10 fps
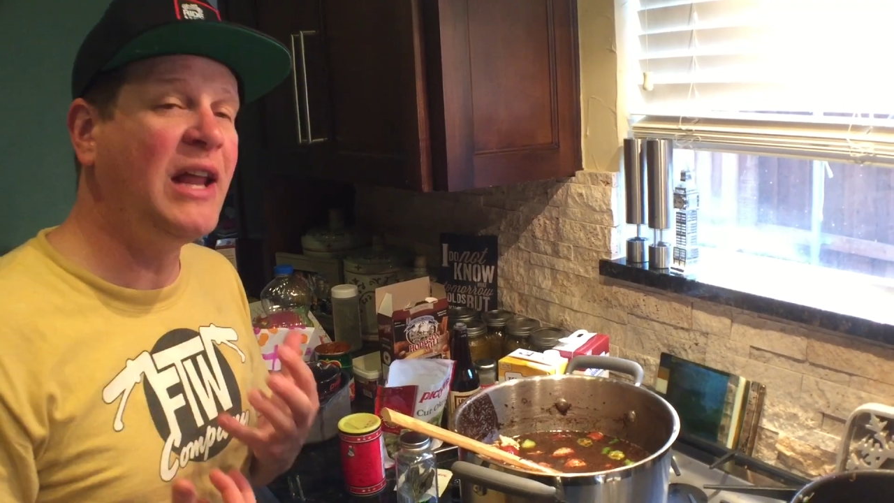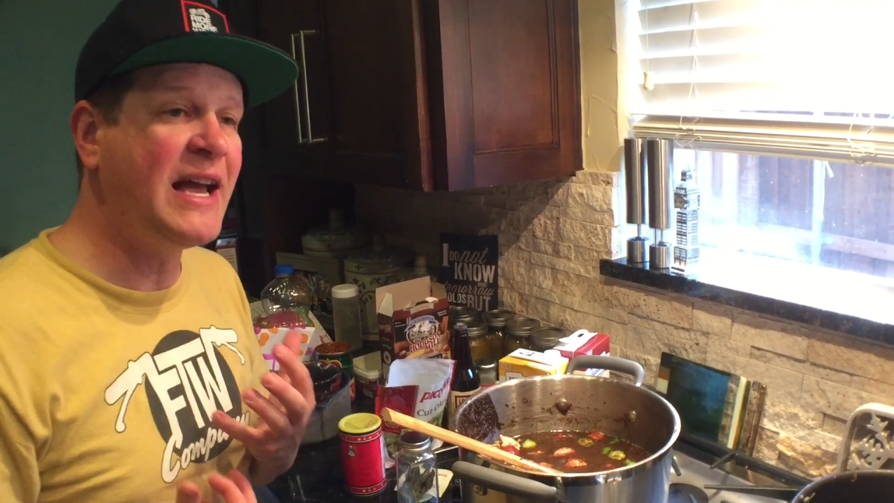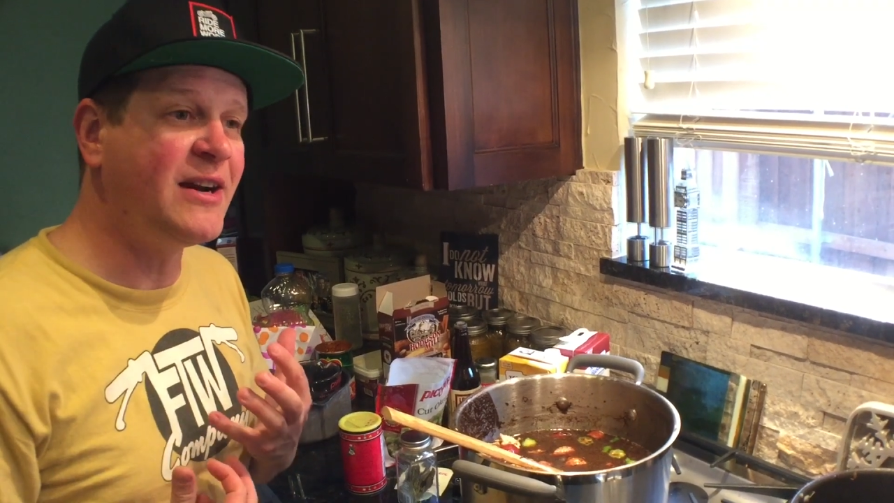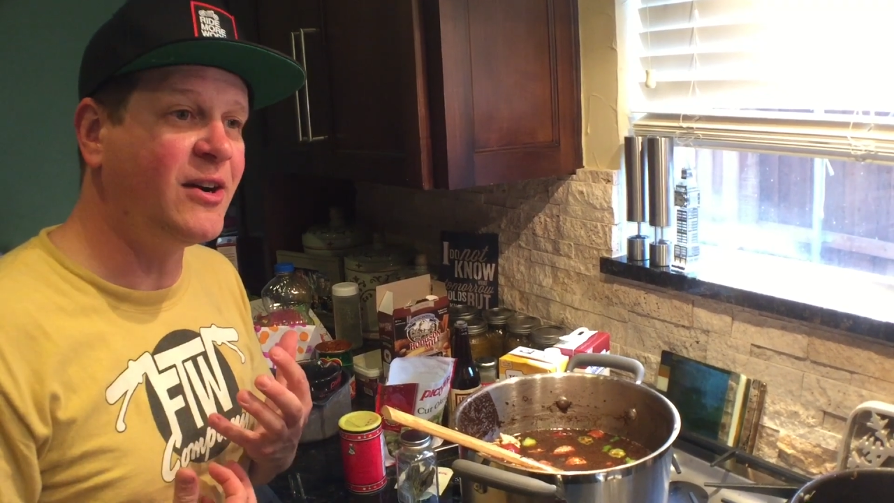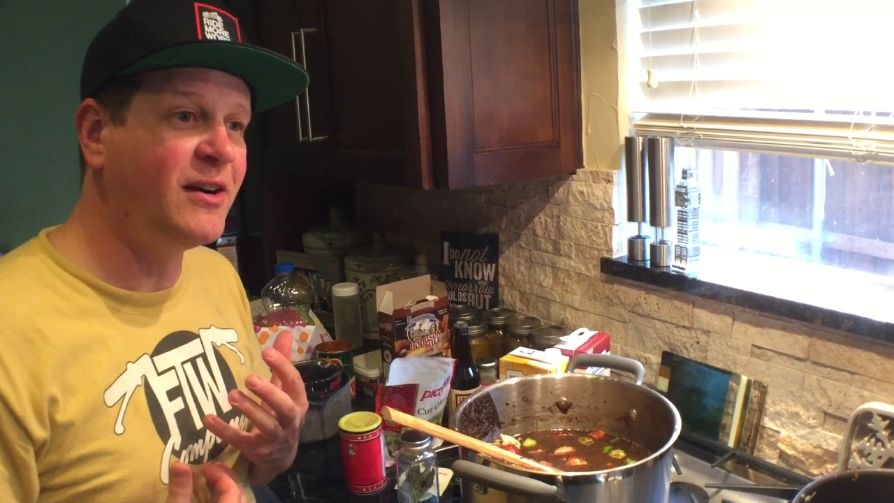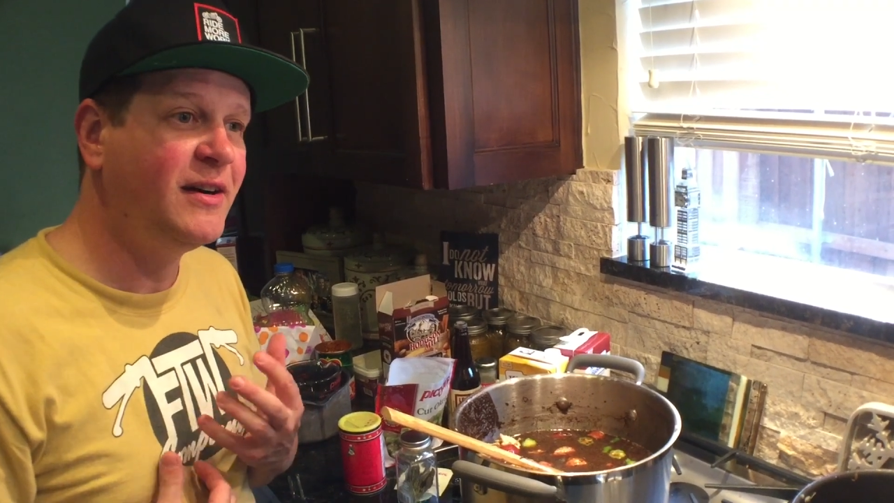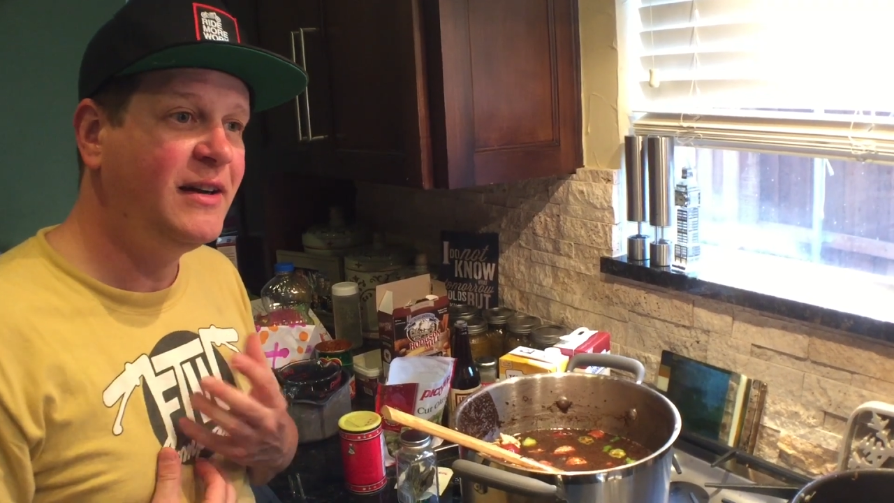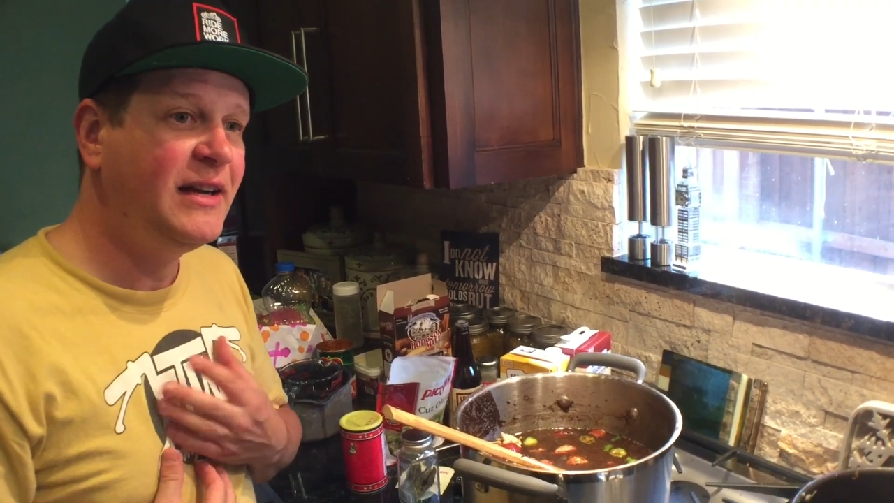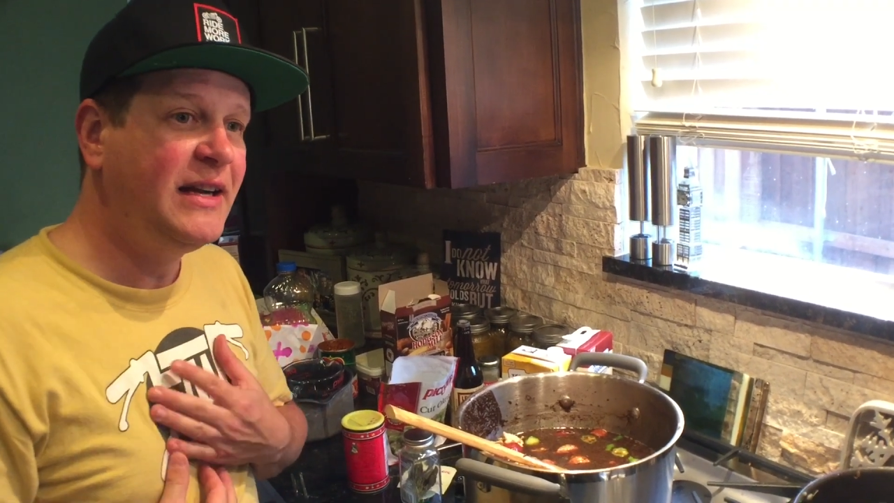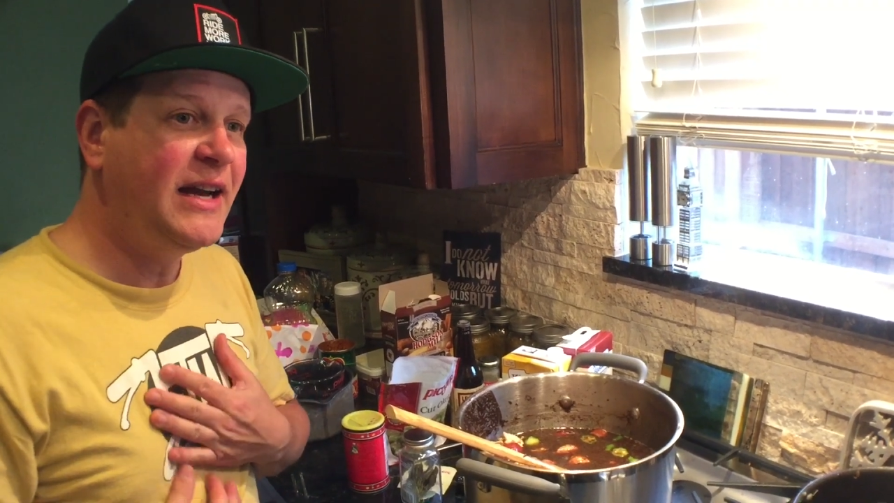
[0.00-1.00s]
later
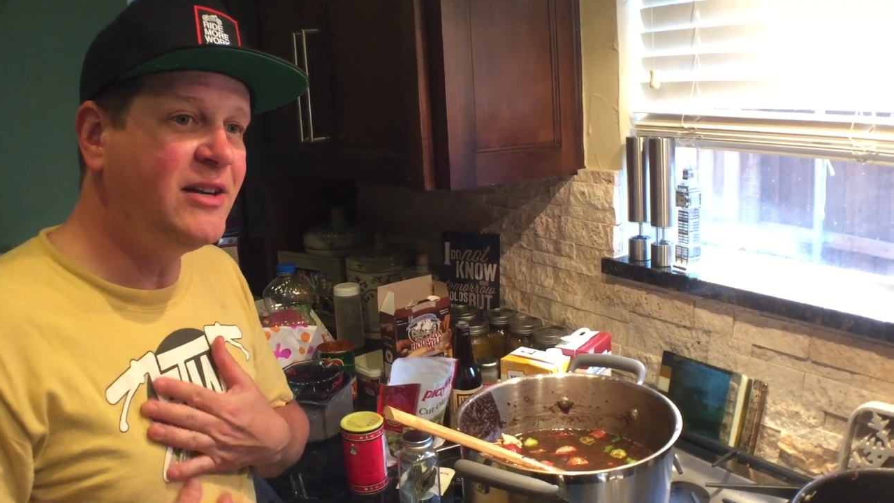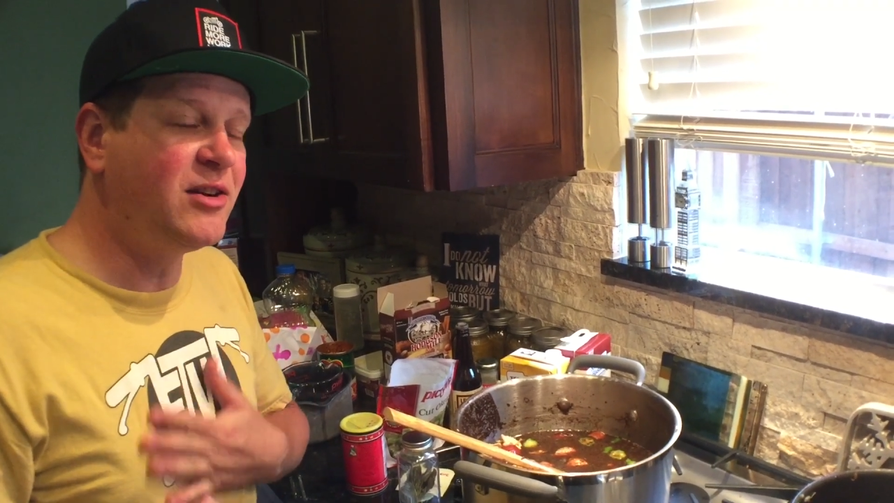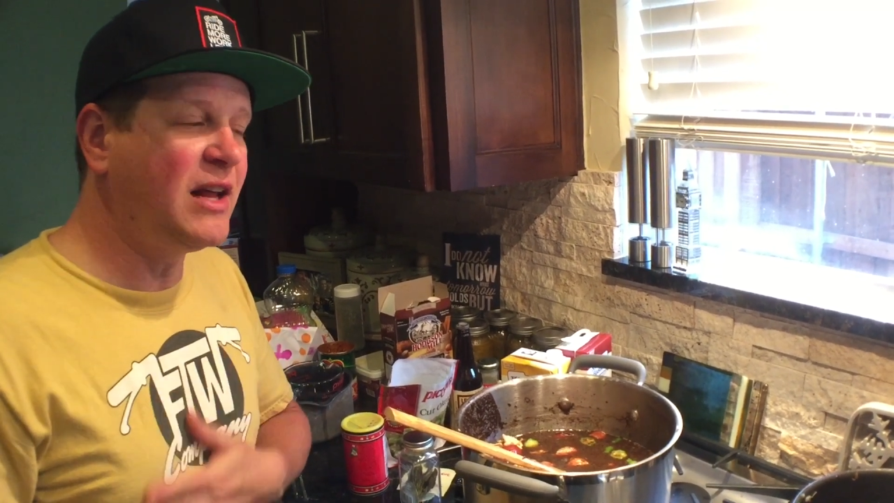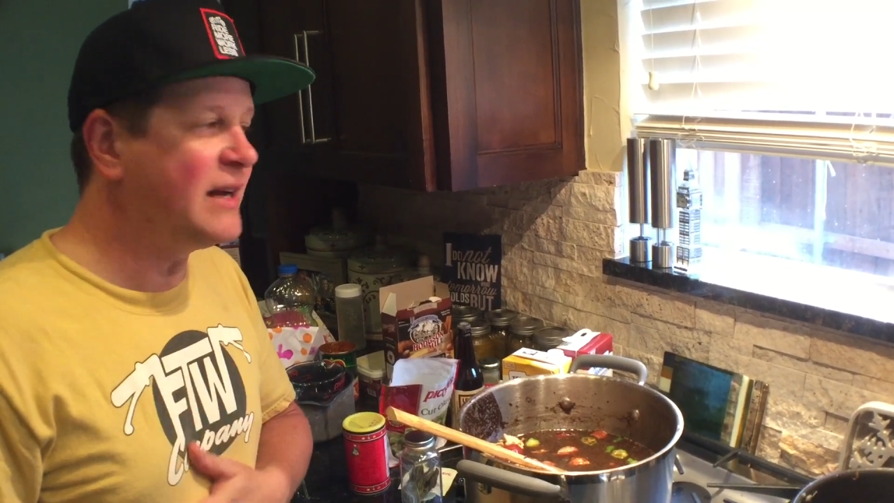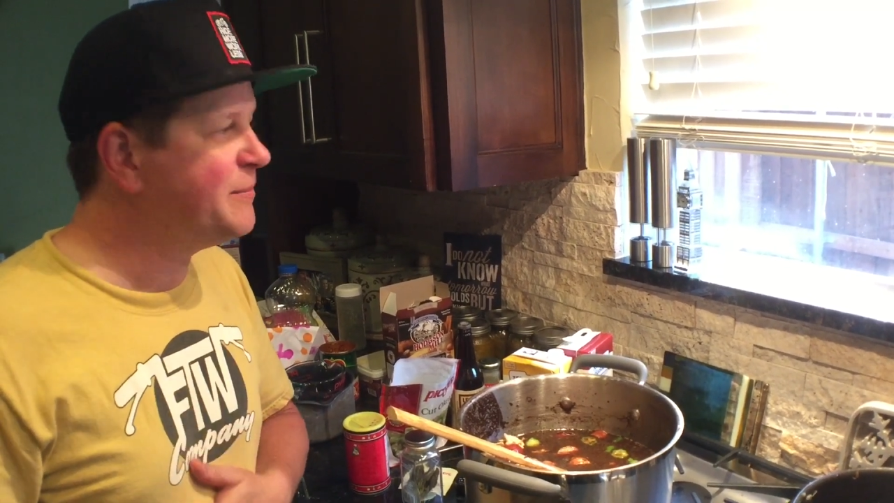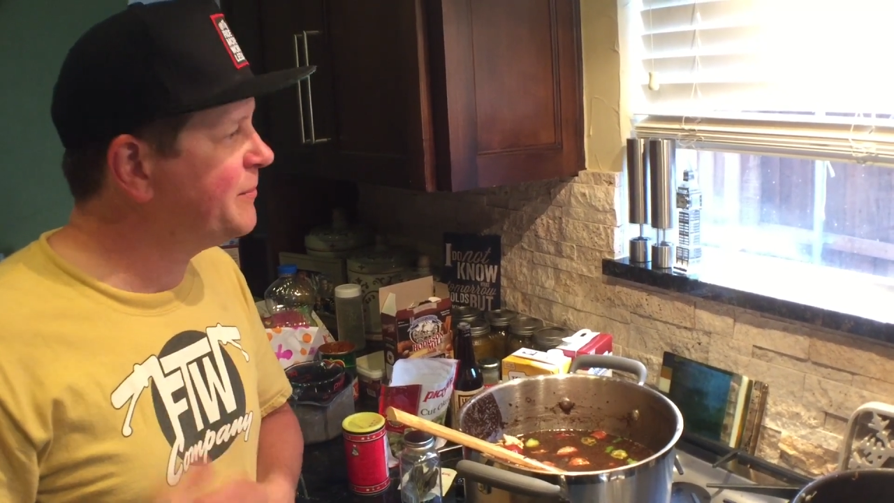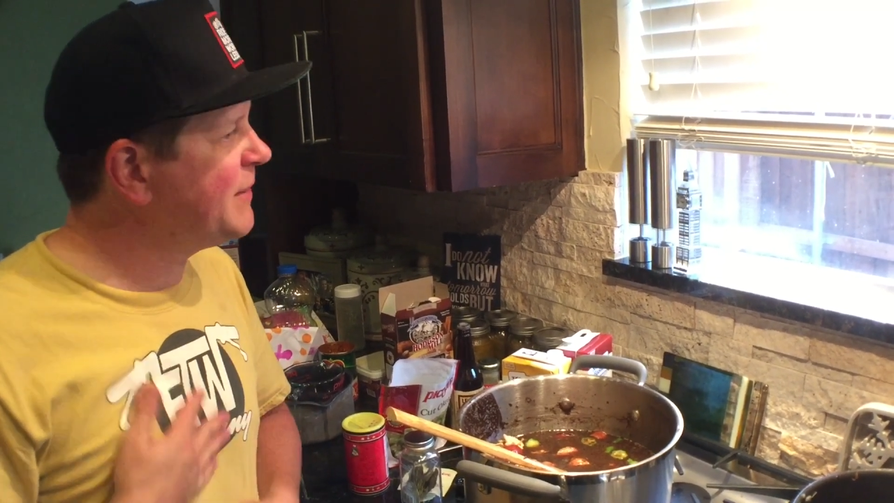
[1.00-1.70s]
and you're like,